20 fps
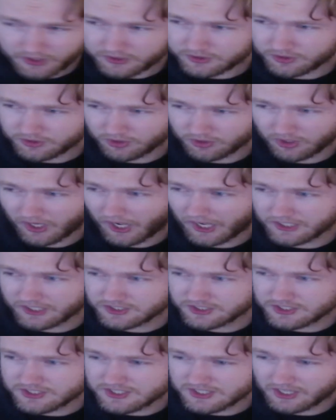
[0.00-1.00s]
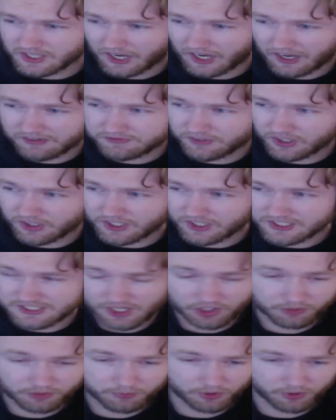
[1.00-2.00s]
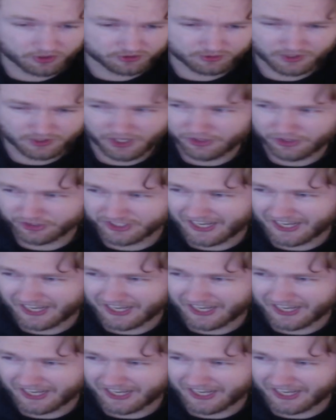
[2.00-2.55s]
Dude, I fucking teleported to another